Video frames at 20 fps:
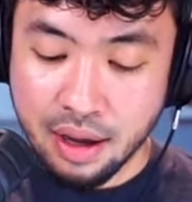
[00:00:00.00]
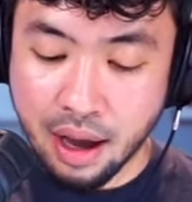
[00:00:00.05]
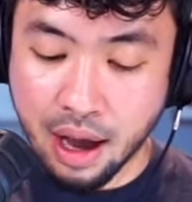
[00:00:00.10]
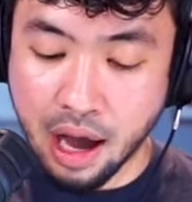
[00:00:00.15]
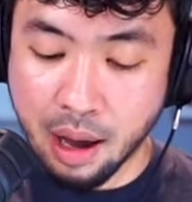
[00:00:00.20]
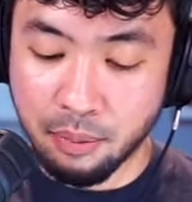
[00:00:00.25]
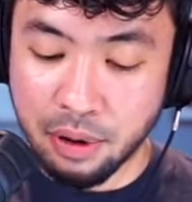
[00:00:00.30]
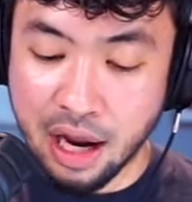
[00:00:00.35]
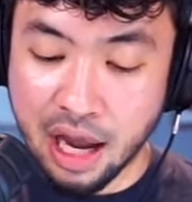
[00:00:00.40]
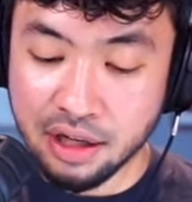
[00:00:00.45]

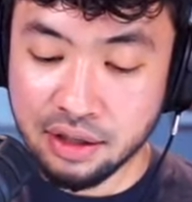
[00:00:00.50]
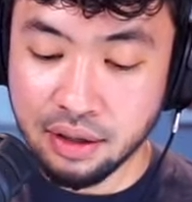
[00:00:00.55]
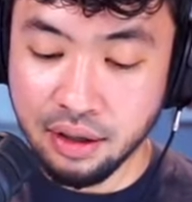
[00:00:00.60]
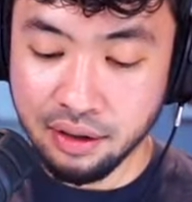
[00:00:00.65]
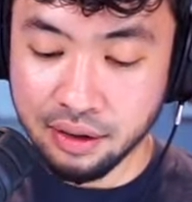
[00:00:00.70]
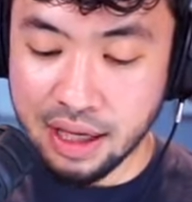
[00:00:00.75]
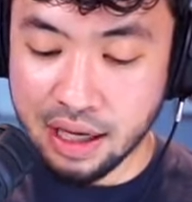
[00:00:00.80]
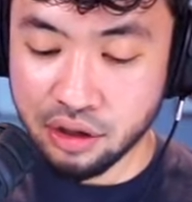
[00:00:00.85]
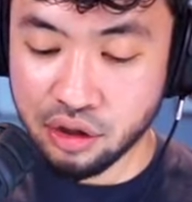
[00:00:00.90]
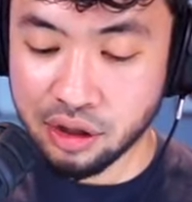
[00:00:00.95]
But I
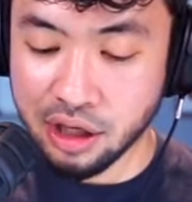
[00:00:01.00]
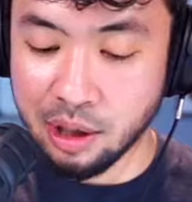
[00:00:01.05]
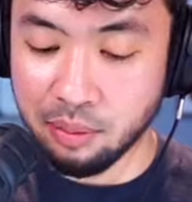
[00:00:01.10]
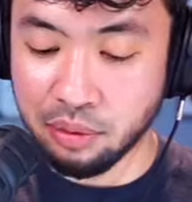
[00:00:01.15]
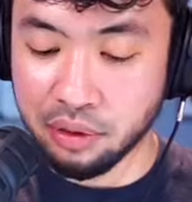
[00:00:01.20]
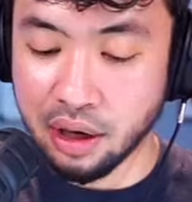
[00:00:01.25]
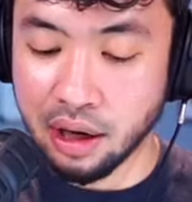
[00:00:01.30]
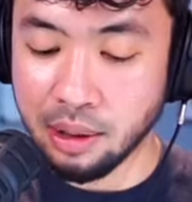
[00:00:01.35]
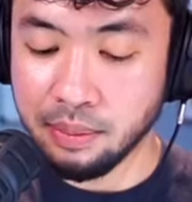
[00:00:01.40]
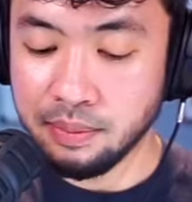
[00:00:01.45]
took that
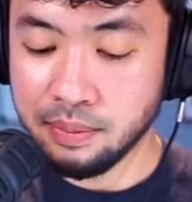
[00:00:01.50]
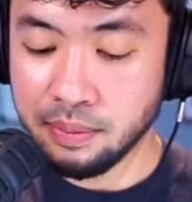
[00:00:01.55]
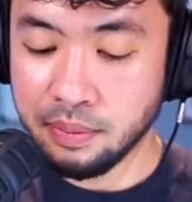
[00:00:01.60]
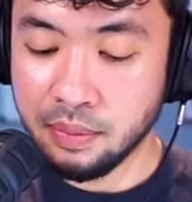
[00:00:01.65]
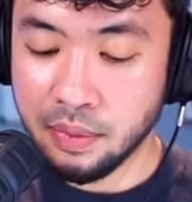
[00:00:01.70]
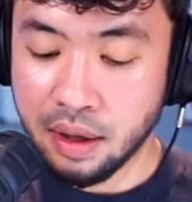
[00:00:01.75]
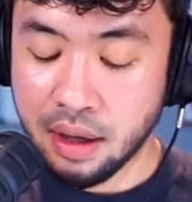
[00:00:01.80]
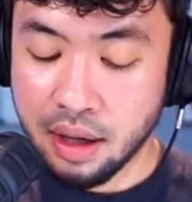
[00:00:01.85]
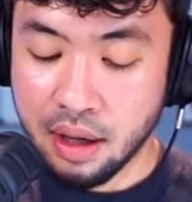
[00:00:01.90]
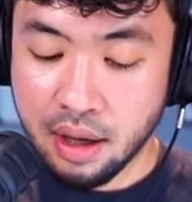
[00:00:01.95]
shape there
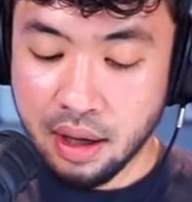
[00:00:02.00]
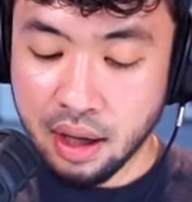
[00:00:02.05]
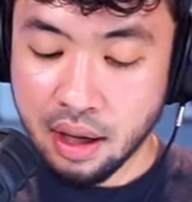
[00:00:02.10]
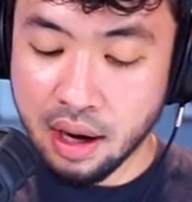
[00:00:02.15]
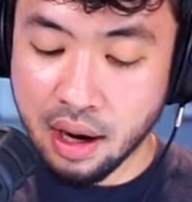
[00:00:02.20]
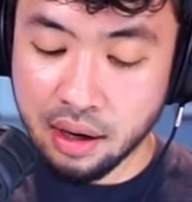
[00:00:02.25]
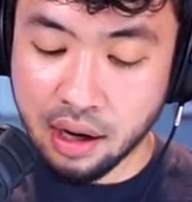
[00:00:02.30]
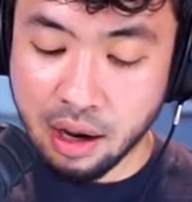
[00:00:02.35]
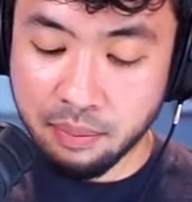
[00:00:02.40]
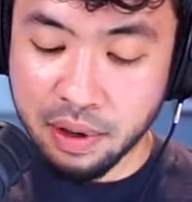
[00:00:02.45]

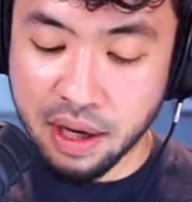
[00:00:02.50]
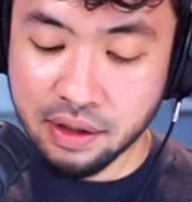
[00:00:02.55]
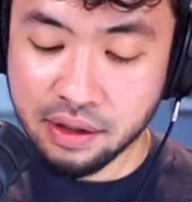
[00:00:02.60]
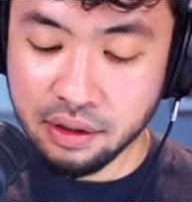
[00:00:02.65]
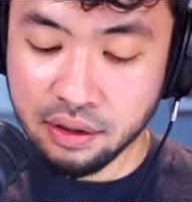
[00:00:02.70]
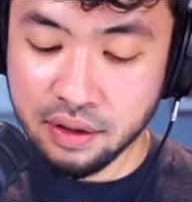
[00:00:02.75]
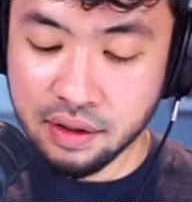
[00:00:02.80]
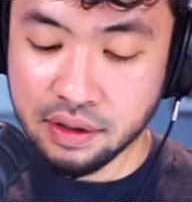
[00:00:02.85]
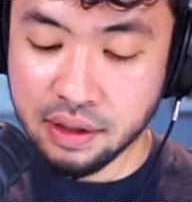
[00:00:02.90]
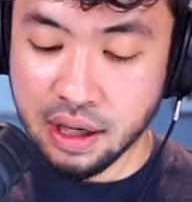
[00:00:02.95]
and I
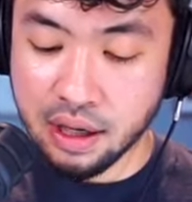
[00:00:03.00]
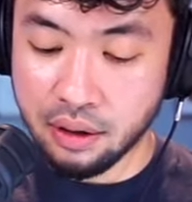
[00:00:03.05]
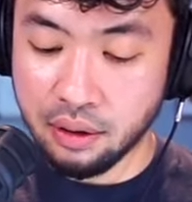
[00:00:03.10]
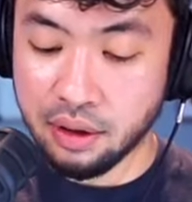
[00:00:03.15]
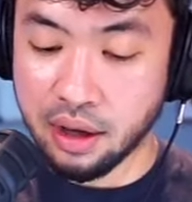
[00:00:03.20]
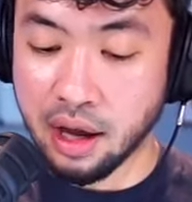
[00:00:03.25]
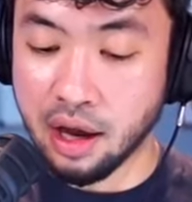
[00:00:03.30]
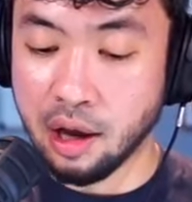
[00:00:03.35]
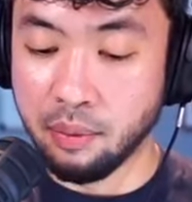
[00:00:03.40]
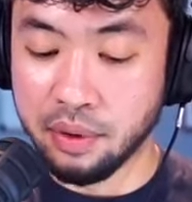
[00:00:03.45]
basically said,
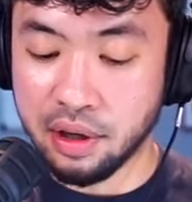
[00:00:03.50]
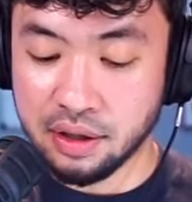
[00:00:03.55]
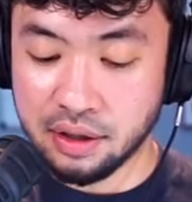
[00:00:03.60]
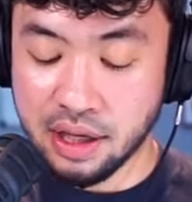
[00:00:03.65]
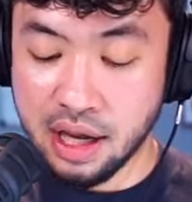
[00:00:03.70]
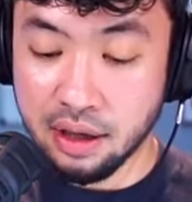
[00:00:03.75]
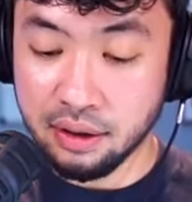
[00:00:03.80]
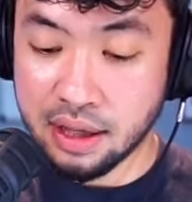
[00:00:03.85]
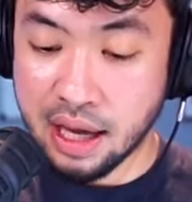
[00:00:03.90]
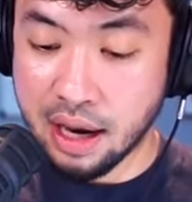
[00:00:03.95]
okay, I'm going to
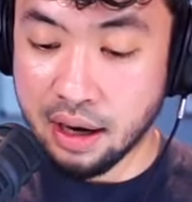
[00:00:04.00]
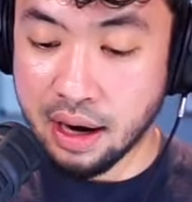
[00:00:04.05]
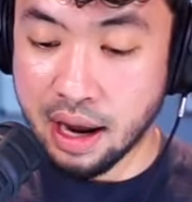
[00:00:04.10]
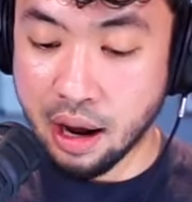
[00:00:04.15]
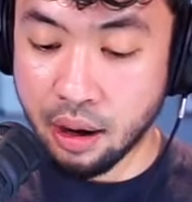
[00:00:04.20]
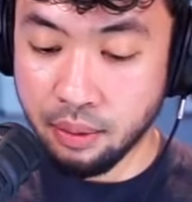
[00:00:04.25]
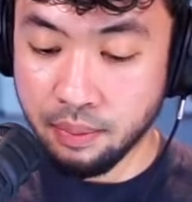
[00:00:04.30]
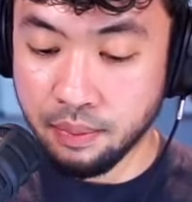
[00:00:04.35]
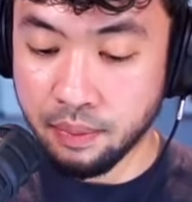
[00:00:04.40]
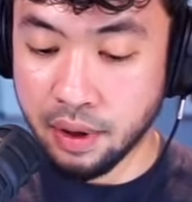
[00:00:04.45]
take that
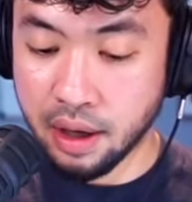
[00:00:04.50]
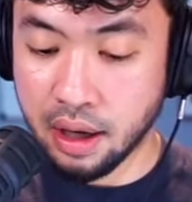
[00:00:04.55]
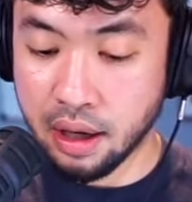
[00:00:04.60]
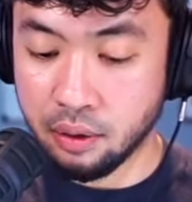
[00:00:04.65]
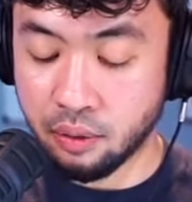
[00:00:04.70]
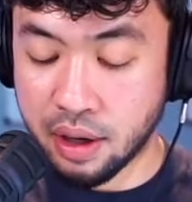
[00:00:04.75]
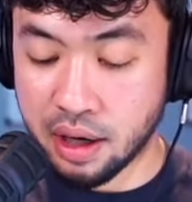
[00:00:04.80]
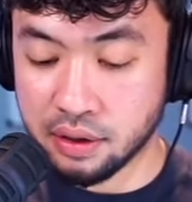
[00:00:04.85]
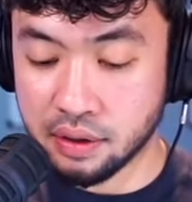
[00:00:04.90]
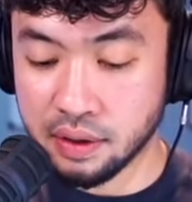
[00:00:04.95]
now
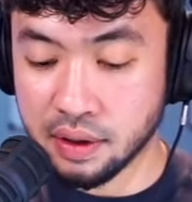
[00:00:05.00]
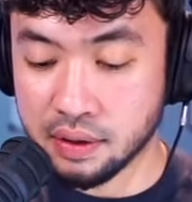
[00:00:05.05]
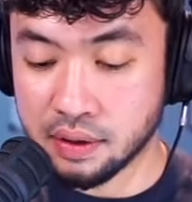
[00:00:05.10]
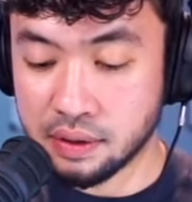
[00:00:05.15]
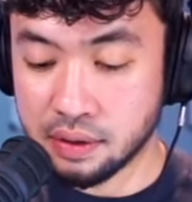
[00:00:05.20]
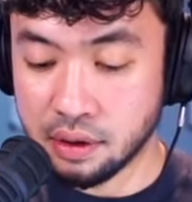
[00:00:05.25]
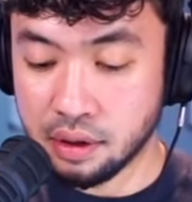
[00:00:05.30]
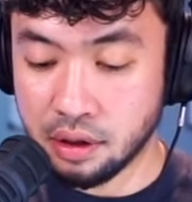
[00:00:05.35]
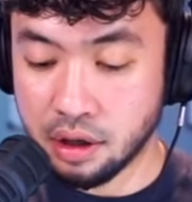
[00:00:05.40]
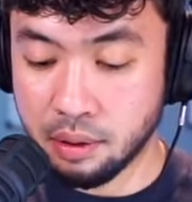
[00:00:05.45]
and watch
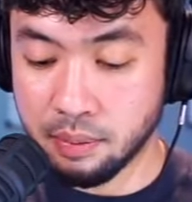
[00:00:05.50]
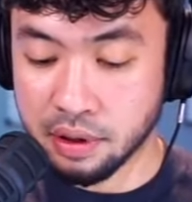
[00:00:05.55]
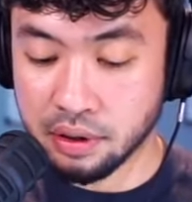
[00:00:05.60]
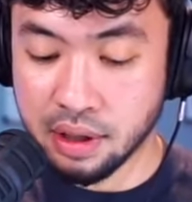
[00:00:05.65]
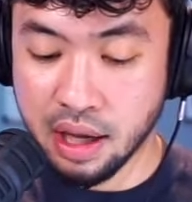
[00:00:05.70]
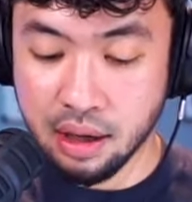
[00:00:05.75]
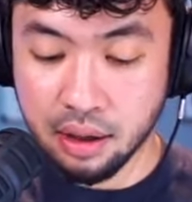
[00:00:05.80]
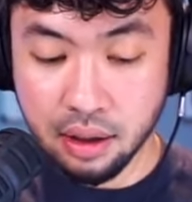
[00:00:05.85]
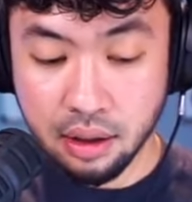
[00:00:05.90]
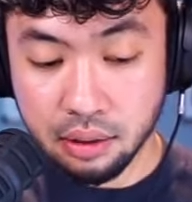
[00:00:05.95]
this. I'm going
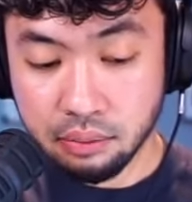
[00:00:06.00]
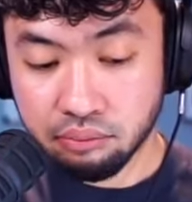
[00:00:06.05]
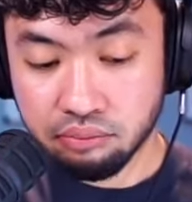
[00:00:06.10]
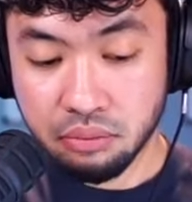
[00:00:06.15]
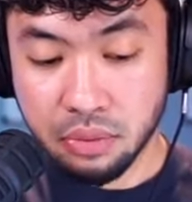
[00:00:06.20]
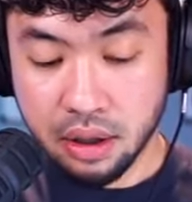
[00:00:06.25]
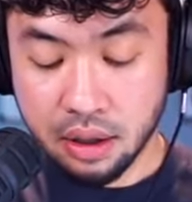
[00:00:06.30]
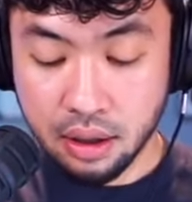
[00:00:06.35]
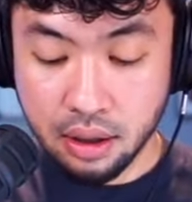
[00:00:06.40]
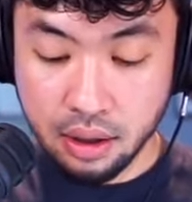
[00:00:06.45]
to take it,
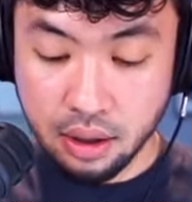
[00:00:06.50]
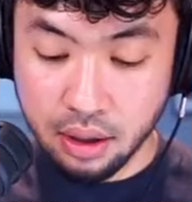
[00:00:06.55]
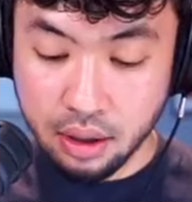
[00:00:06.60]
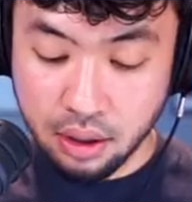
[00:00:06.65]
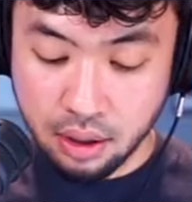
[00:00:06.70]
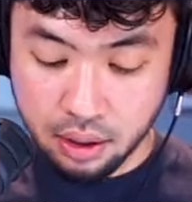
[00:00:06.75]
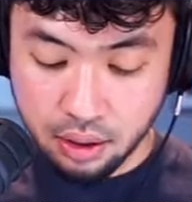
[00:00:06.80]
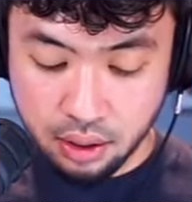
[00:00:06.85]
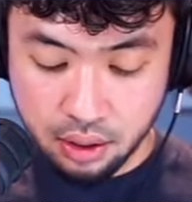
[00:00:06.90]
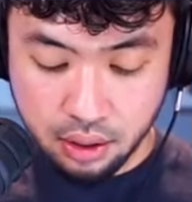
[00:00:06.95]

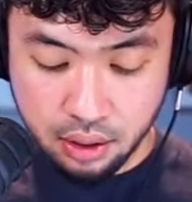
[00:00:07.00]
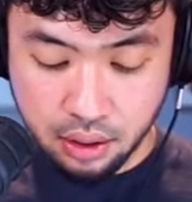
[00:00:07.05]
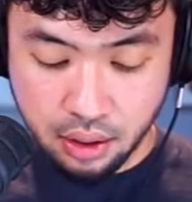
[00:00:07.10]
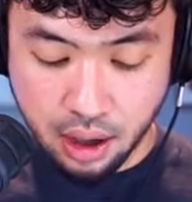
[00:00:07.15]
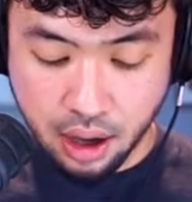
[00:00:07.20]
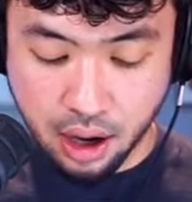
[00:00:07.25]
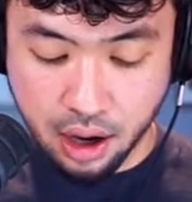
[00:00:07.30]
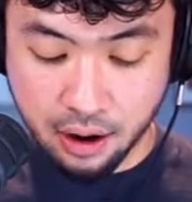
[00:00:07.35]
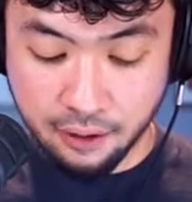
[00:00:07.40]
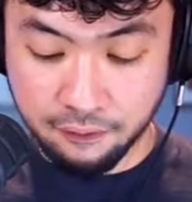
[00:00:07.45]

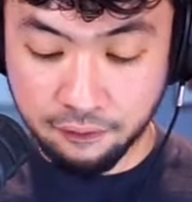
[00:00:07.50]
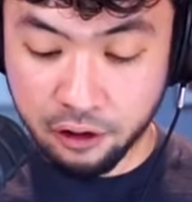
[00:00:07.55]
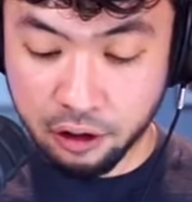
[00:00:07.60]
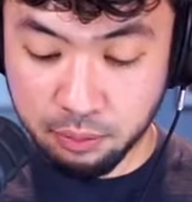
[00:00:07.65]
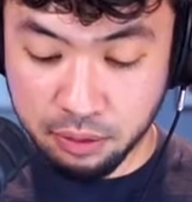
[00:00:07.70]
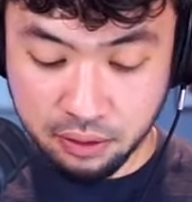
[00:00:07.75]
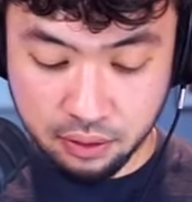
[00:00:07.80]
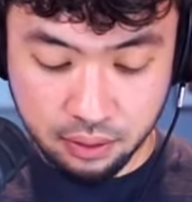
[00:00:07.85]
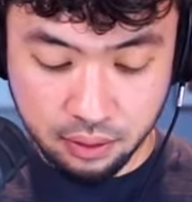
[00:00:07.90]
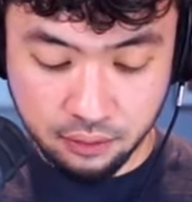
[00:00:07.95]

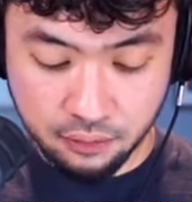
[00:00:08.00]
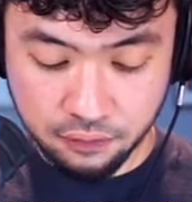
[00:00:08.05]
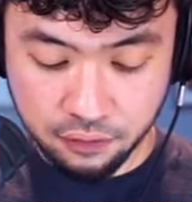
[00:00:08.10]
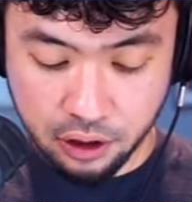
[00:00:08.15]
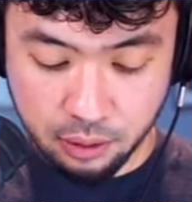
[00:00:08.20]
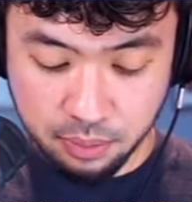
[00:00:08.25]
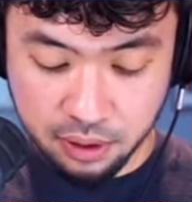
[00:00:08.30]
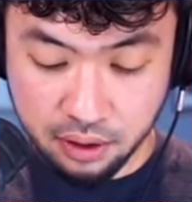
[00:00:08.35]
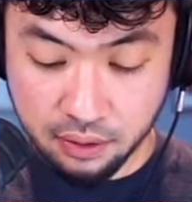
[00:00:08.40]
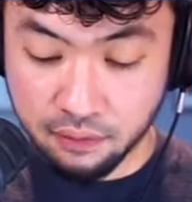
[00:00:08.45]
flip
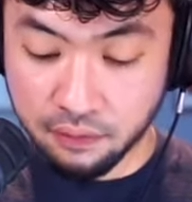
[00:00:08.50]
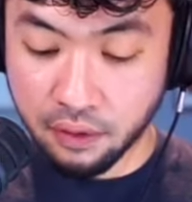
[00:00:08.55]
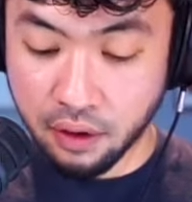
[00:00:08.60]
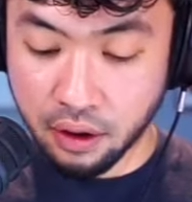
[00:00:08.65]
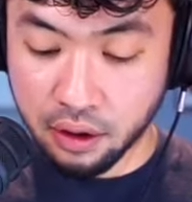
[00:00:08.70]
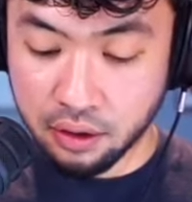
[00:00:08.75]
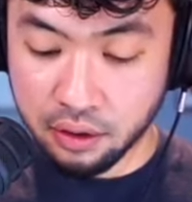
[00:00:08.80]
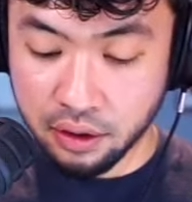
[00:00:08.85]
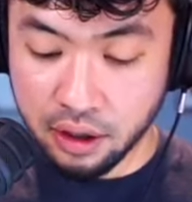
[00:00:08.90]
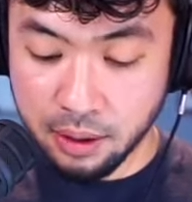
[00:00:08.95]
it
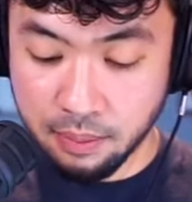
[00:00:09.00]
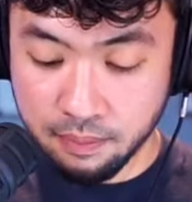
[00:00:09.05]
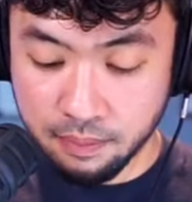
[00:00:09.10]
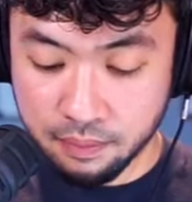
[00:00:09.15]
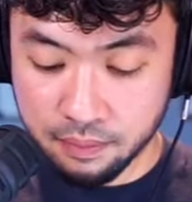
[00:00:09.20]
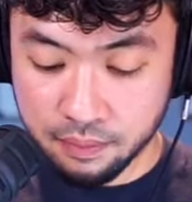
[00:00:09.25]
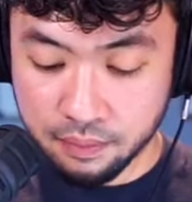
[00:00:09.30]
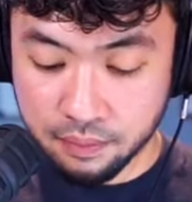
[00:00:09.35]
vertically.